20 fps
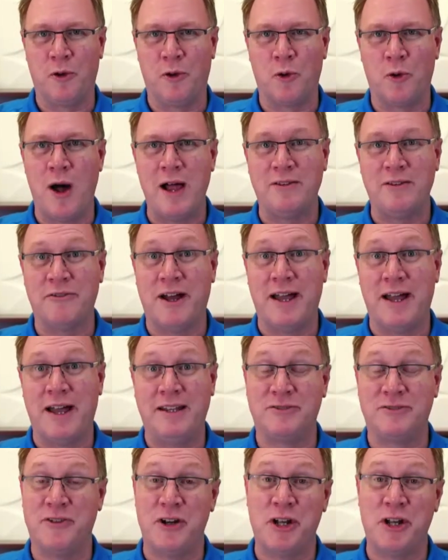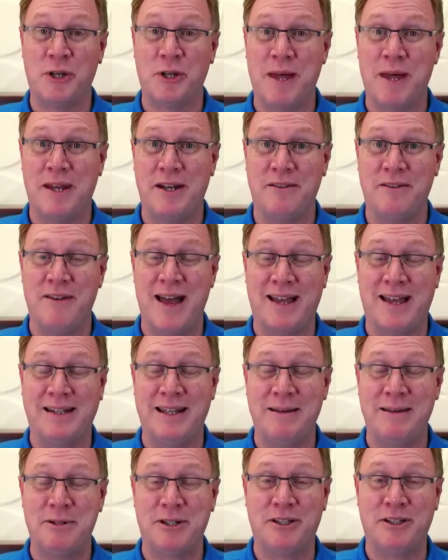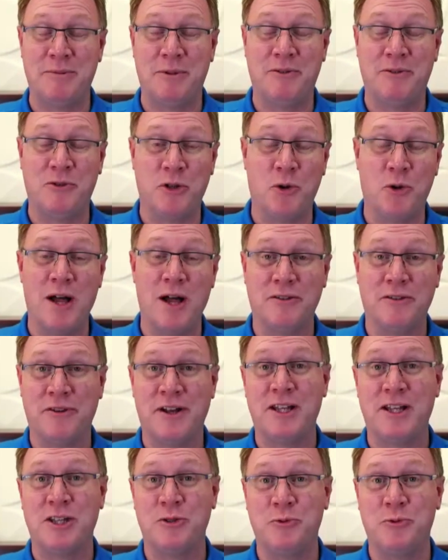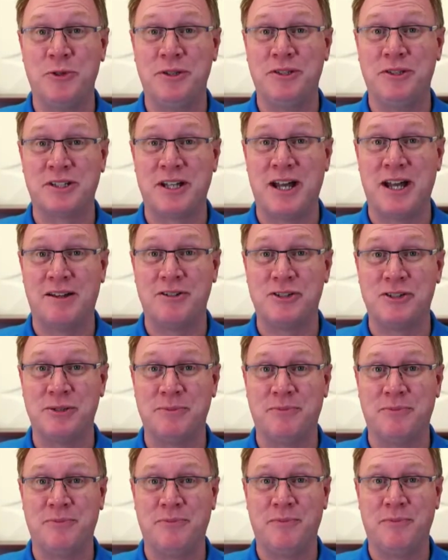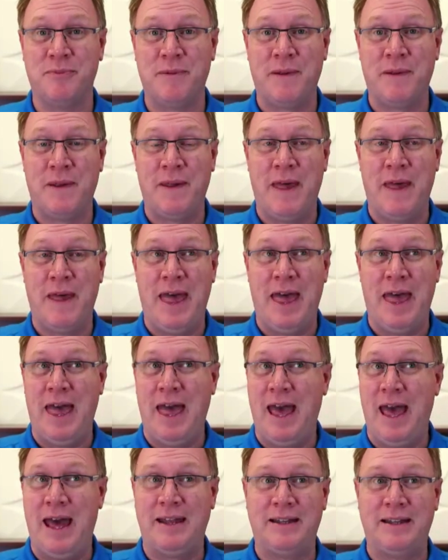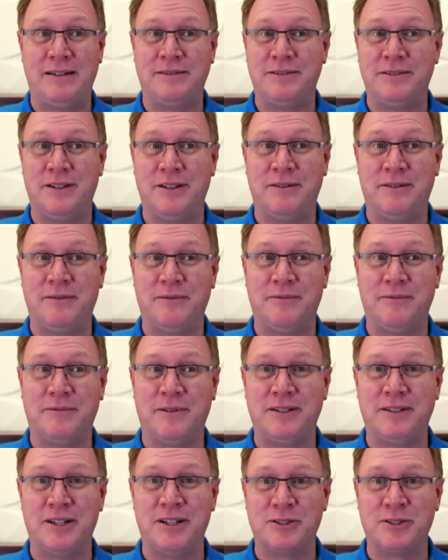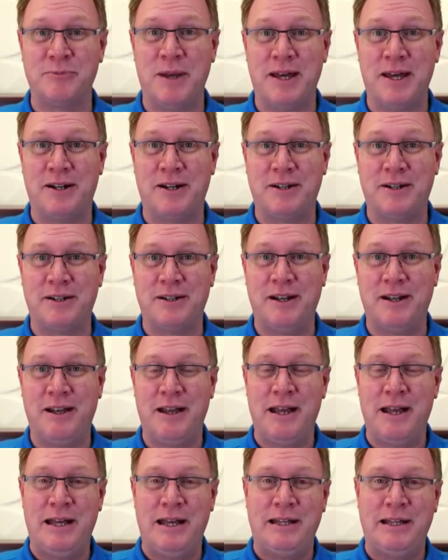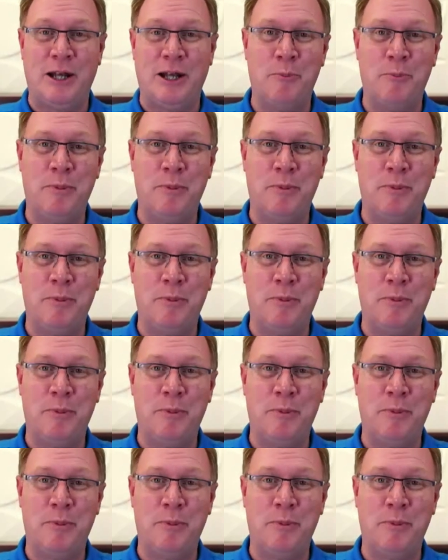qualify, and it's very competitive academically, but if you qualify, you win the scholarship, and it doesn't matter. Now,